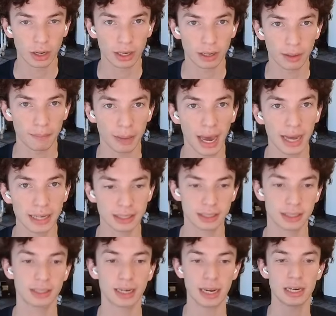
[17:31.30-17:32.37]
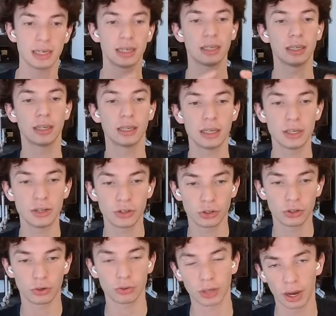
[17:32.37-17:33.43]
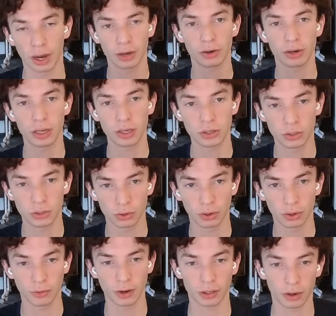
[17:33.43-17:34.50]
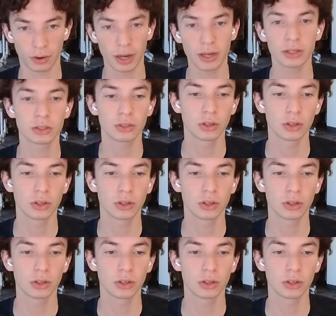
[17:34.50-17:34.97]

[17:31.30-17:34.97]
pass state into Jotai or into Effect RX,